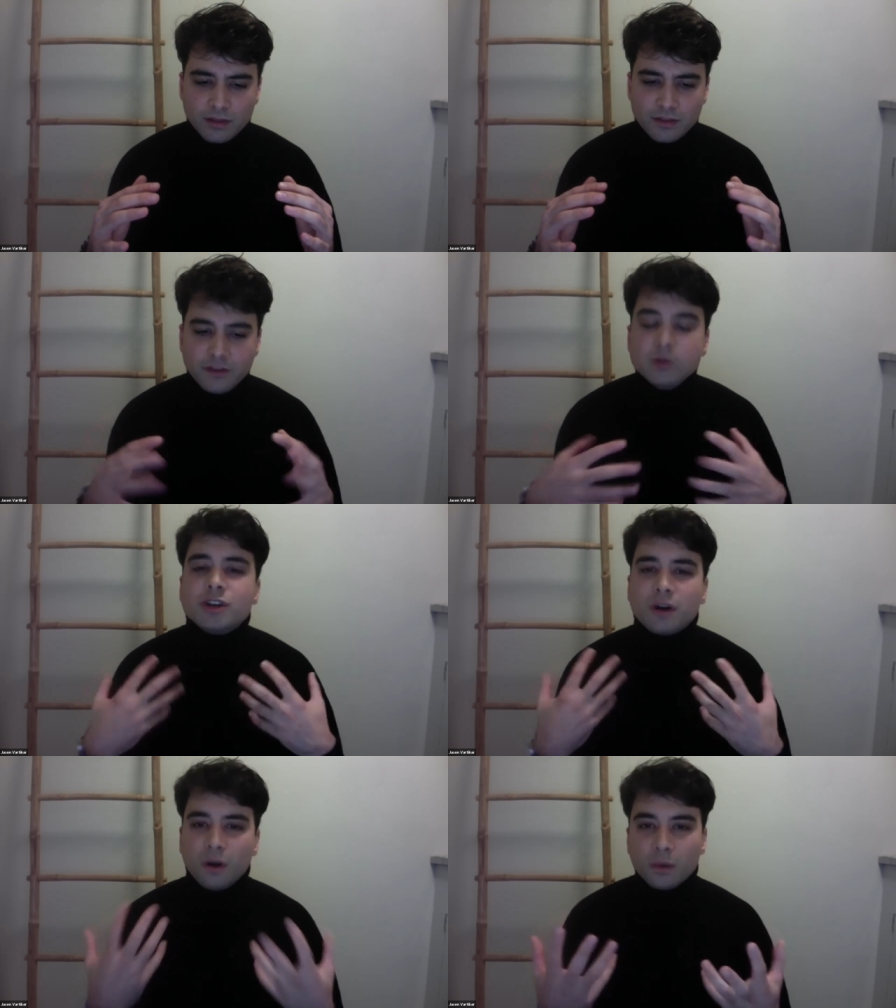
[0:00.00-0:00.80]
the
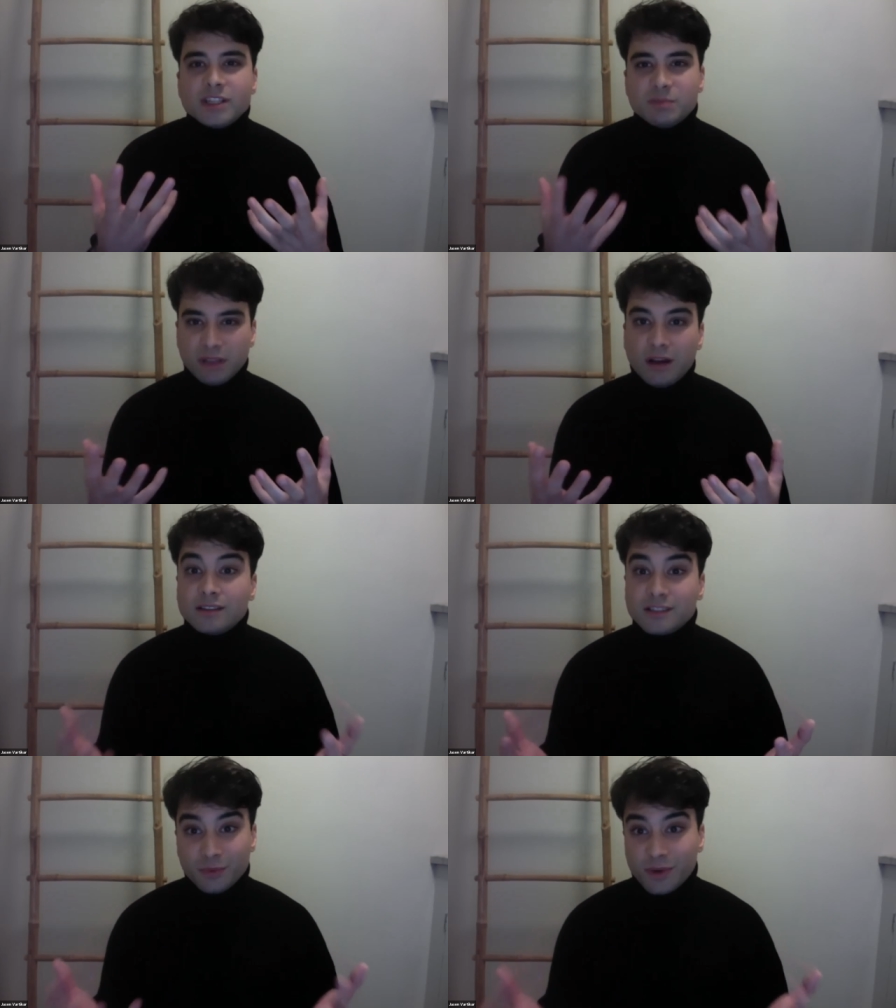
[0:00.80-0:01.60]
future always
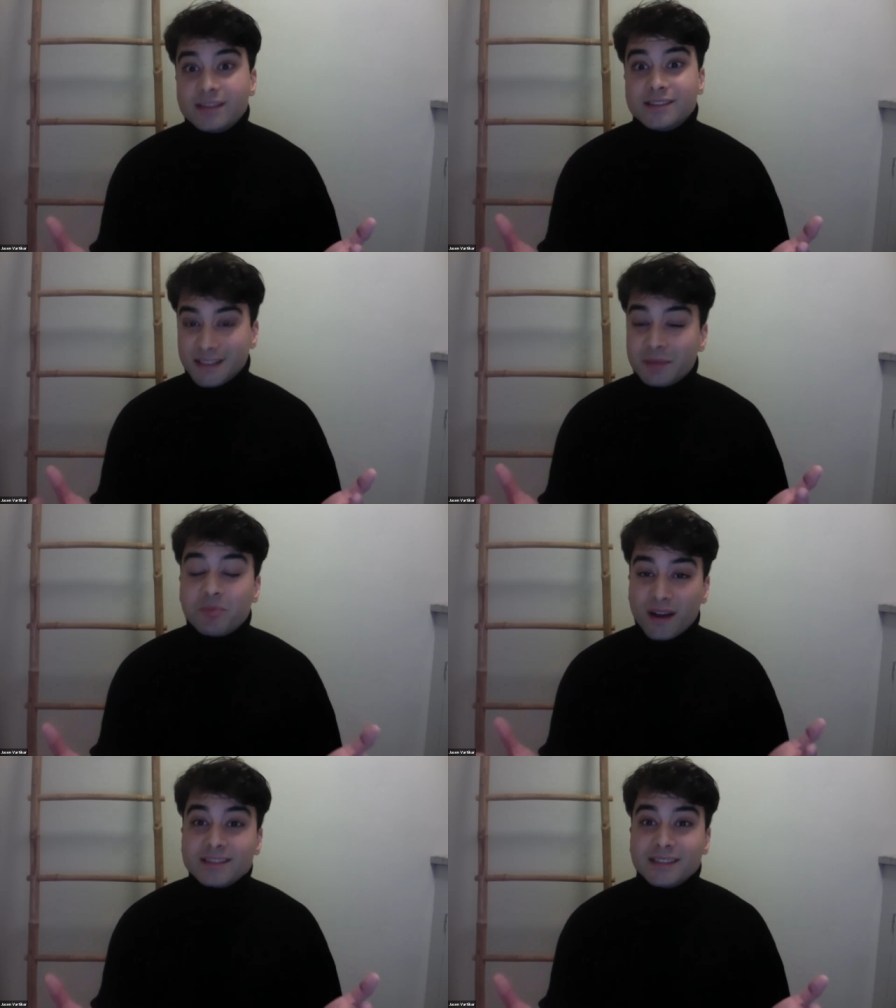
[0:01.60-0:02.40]
belongs to us in the
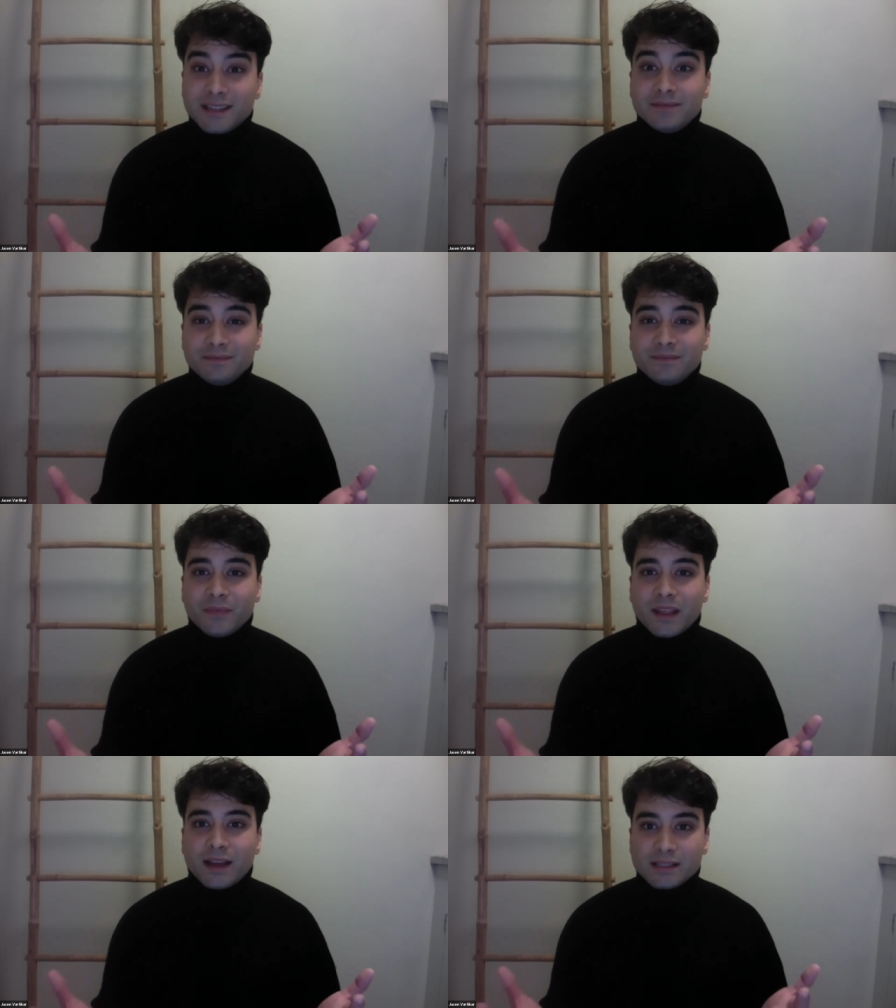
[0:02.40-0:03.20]
present
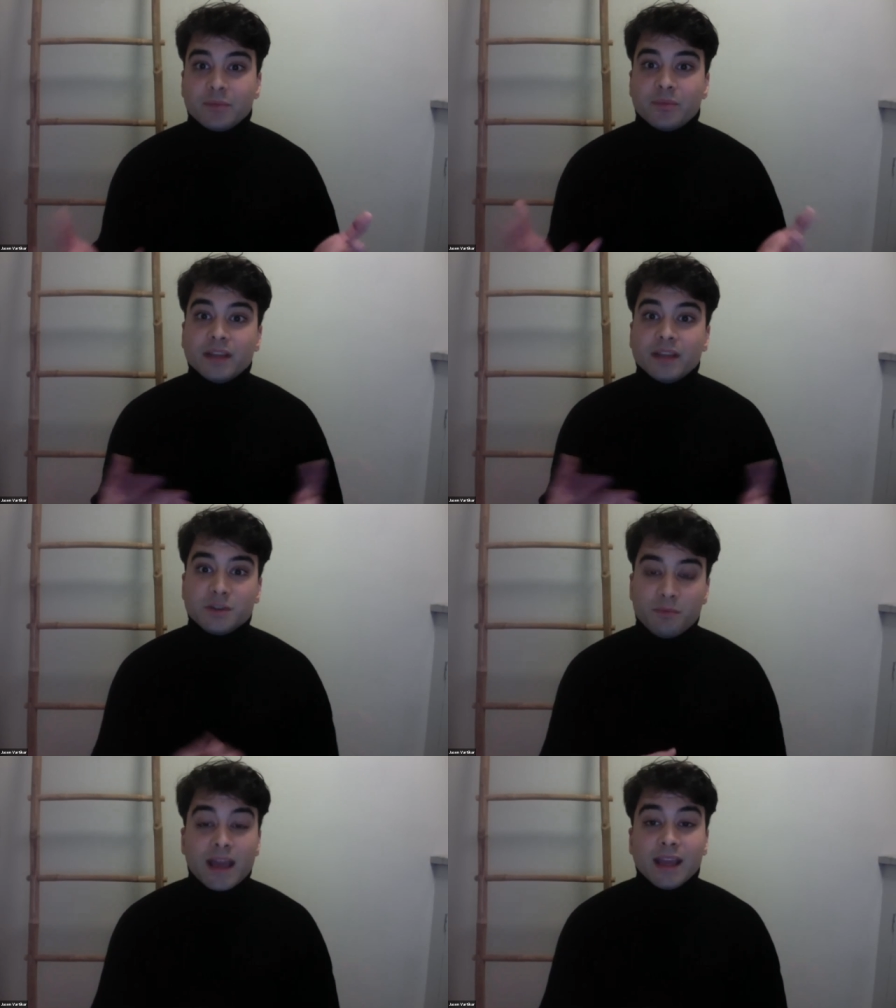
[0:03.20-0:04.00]
as something
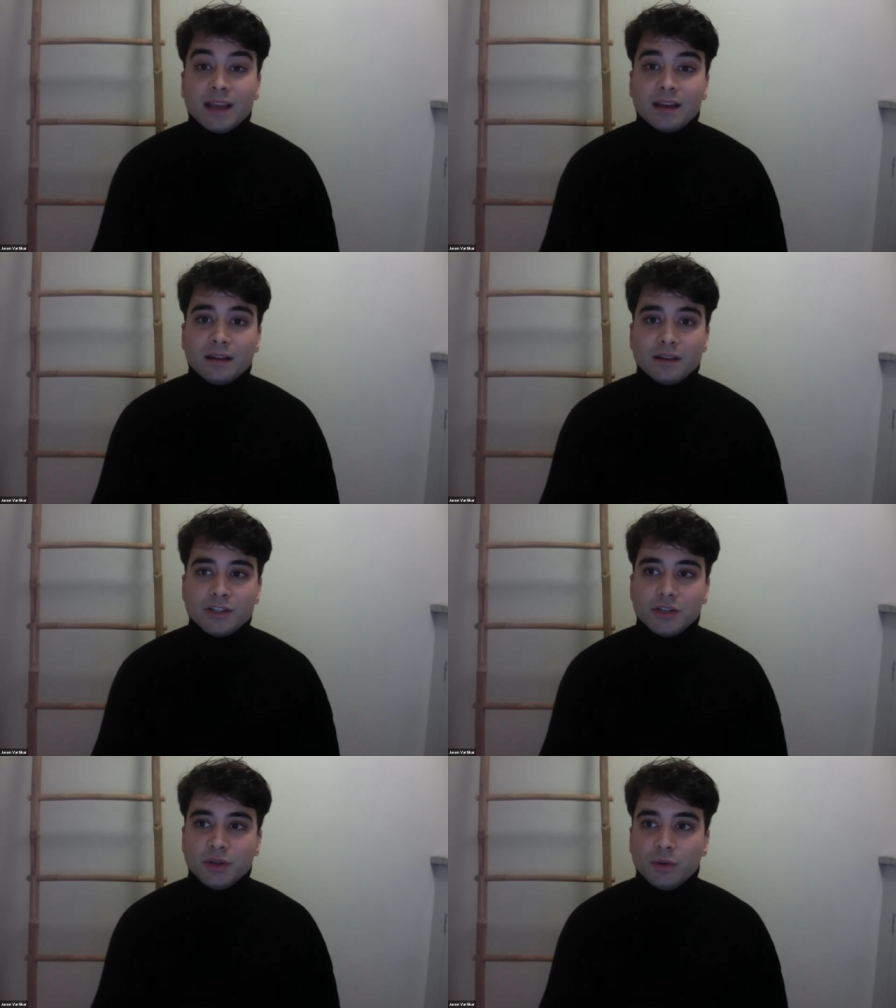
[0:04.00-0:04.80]
to make,
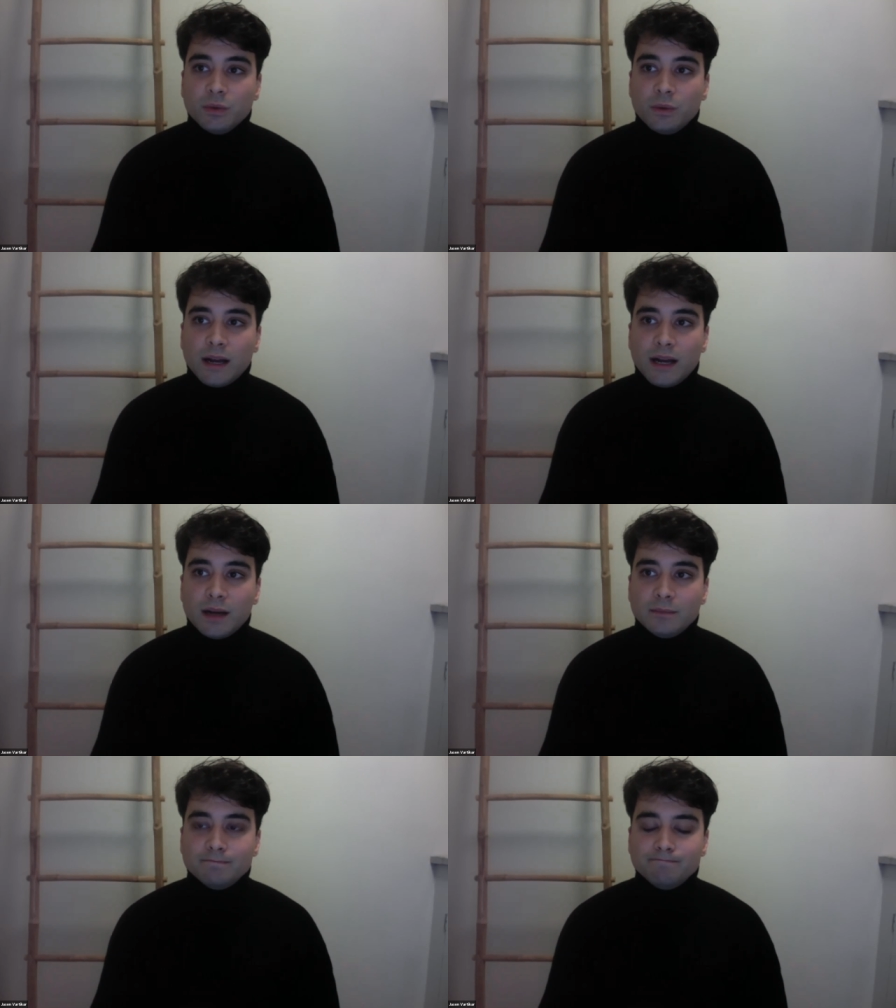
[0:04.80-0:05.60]
to,
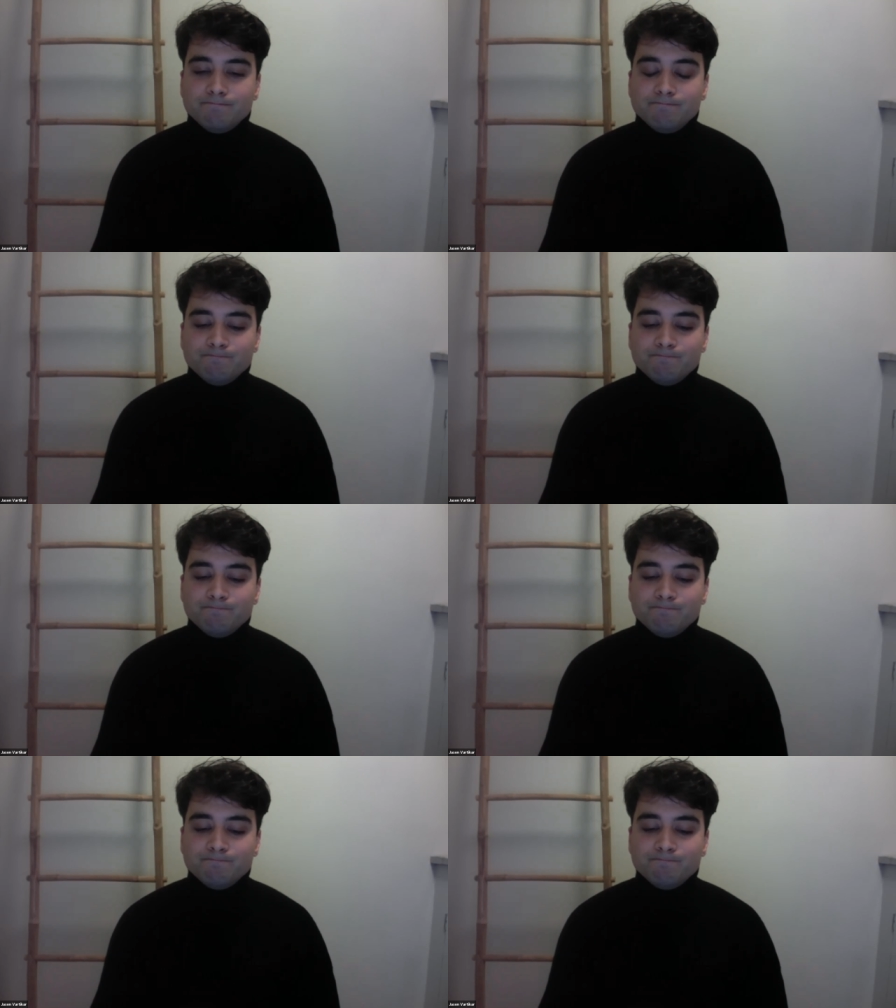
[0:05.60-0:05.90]
um,